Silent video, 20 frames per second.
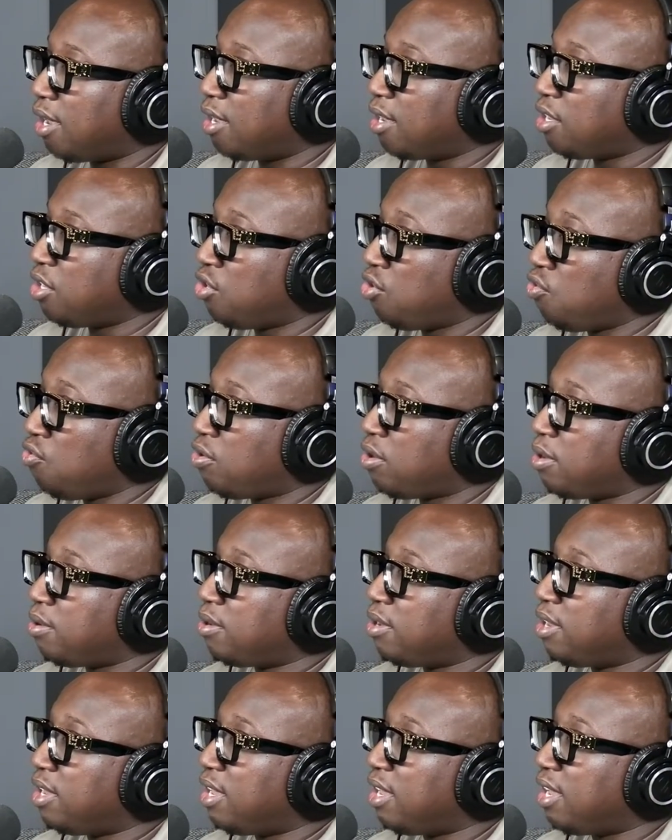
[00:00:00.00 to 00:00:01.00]

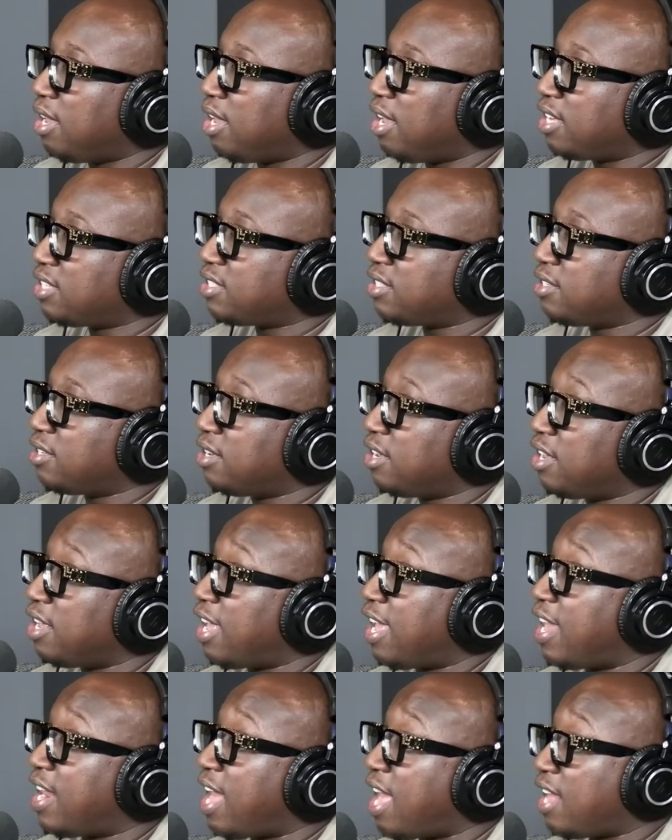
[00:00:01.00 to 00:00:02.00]
and
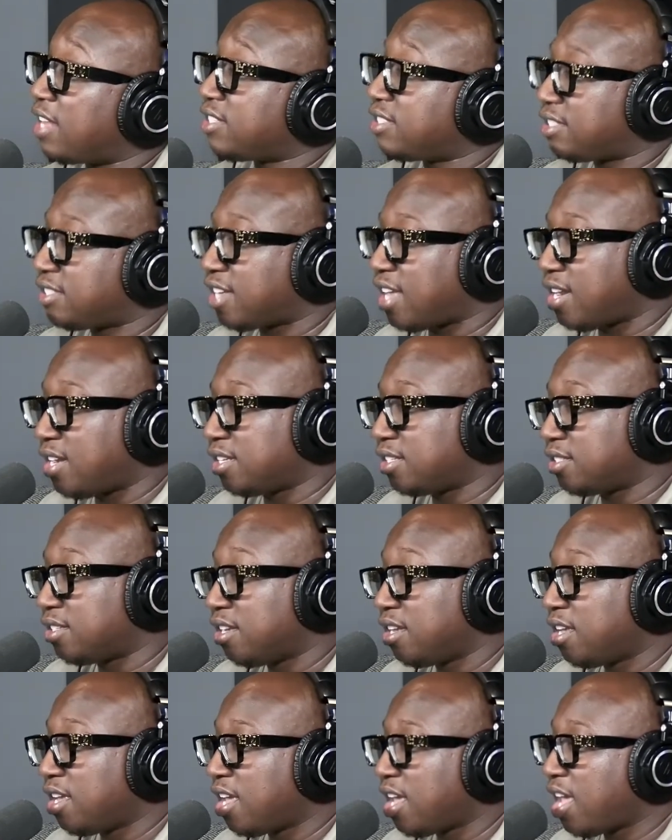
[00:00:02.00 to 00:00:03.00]
I say this,
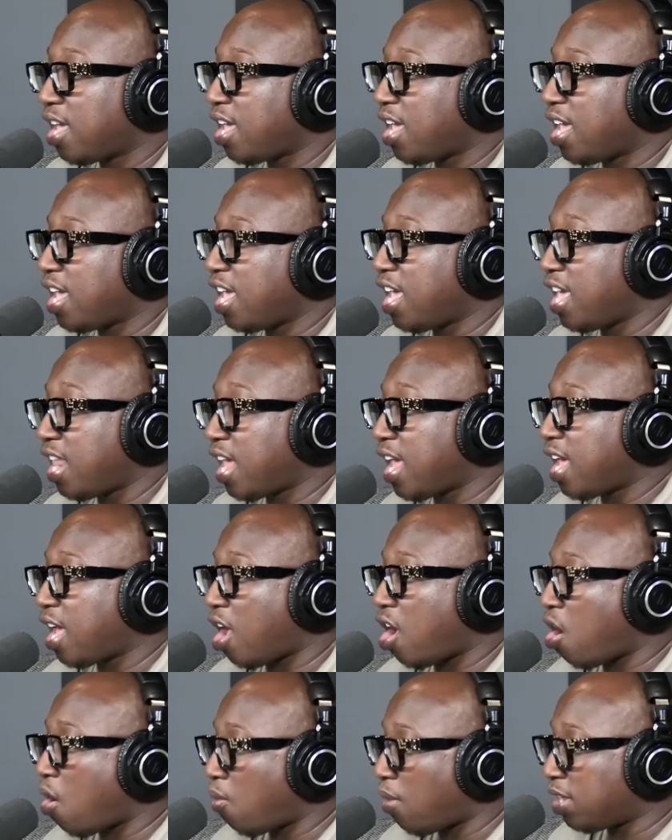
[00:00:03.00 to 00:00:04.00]
it ain't
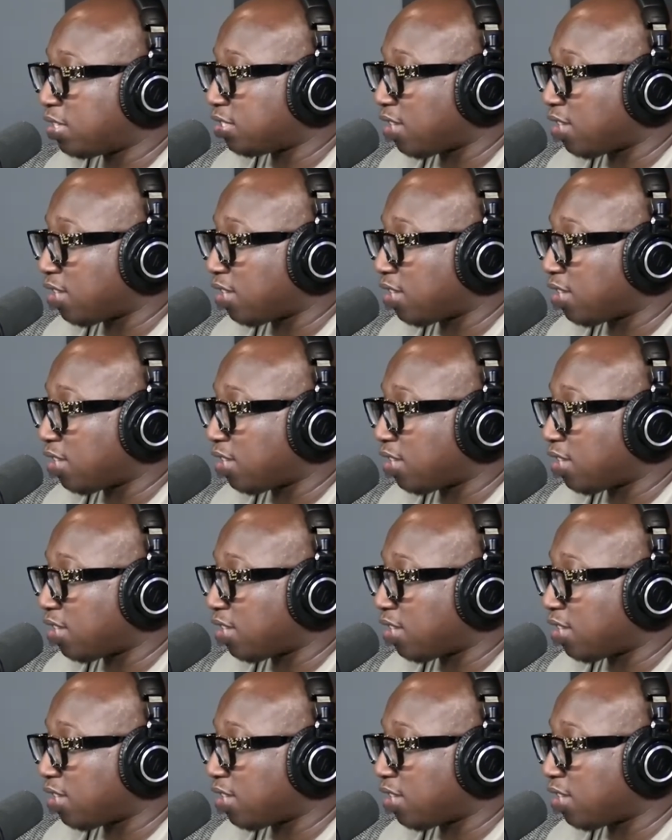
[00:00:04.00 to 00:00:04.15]
always